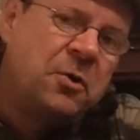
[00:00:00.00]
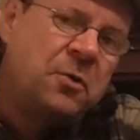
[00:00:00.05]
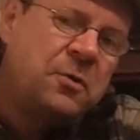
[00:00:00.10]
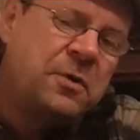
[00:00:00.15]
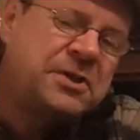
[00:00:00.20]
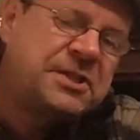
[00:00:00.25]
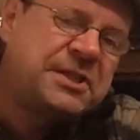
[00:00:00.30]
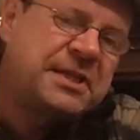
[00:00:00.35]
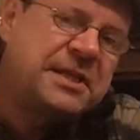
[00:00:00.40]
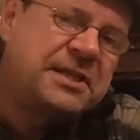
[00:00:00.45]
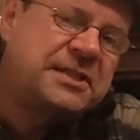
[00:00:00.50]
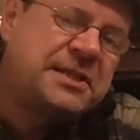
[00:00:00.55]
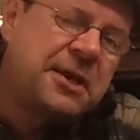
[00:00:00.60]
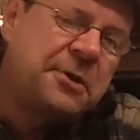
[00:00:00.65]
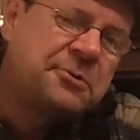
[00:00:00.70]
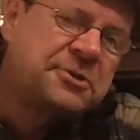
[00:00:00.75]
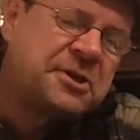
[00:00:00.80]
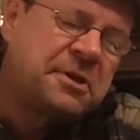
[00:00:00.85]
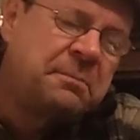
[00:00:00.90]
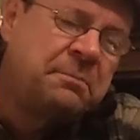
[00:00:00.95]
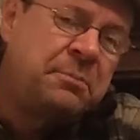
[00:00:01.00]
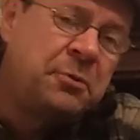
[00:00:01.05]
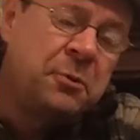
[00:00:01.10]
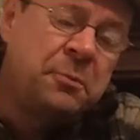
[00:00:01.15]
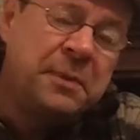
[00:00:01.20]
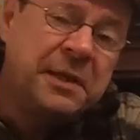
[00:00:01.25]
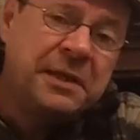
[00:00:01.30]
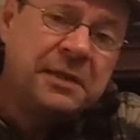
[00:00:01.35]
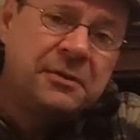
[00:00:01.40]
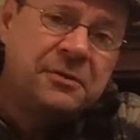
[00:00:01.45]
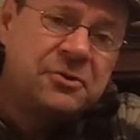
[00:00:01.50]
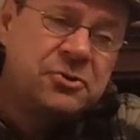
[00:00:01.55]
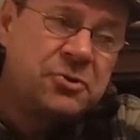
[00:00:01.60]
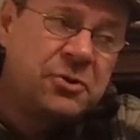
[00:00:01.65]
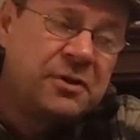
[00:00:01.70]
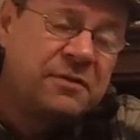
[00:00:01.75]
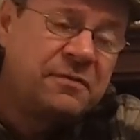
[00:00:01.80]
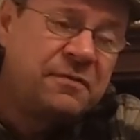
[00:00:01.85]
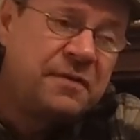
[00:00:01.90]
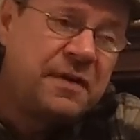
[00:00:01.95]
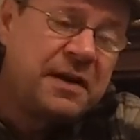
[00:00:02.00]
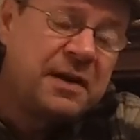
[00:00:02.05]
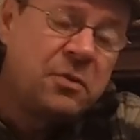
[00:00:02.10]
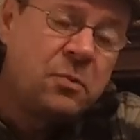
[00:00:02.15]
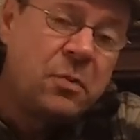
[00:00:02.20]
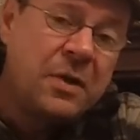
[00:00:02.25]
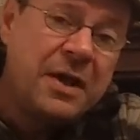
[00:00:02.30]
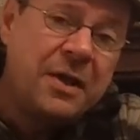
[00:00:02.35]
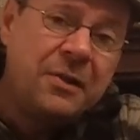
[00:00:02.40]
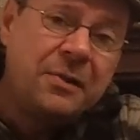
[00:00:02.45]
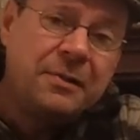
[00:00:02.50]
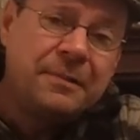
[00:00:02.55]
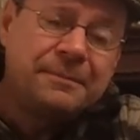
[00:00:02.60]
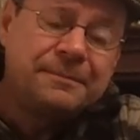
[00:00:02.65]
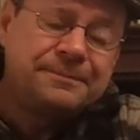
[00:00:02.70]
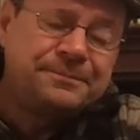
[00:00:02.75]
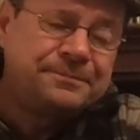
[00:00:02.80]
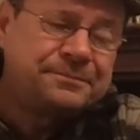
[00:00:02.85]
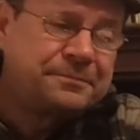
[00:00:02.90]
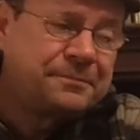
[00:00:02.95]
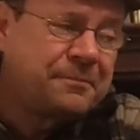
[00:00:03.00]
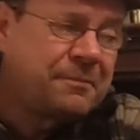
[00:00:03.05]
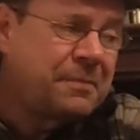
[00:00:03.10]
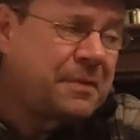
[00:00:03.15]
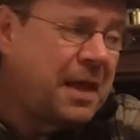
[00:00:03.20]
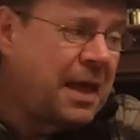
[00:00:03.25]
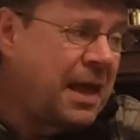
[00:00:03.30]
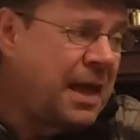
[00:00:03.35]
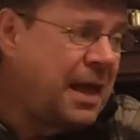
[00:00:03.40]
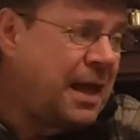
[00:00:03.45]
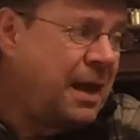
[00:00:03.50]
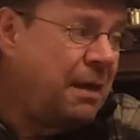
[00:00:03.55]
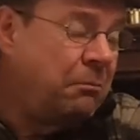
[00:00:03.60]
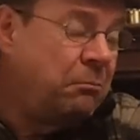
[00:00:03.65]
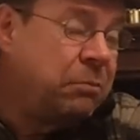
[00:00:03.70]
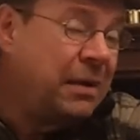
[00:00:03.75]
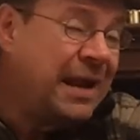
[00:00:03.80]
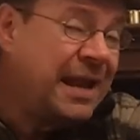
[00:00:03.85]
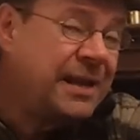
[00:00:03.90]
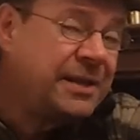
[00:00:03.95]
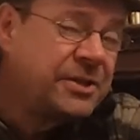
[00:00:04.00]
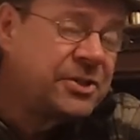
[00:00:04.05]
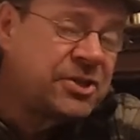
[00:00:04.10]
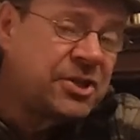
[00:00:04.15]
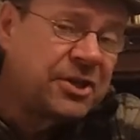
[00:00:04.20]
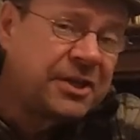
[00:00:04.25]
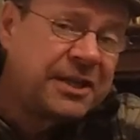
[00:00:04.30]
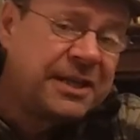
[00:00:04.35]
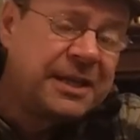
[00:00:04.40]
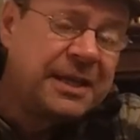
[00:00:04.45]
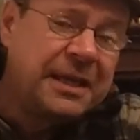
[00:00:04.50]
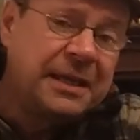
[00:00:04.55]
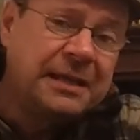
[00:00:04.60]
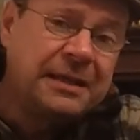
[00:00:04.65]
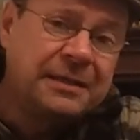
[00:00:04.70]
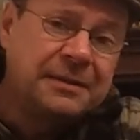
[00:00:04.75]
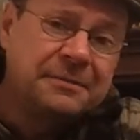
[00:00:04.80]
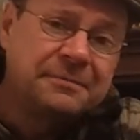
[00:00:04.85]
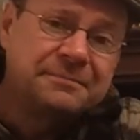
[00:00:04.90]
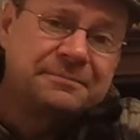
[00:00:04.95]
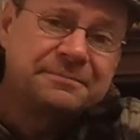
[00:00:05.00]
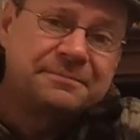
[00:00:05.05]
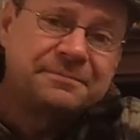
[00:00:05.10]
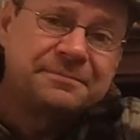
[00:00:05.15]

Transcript: Whiskey sales are booming, doing very well. Blends are king.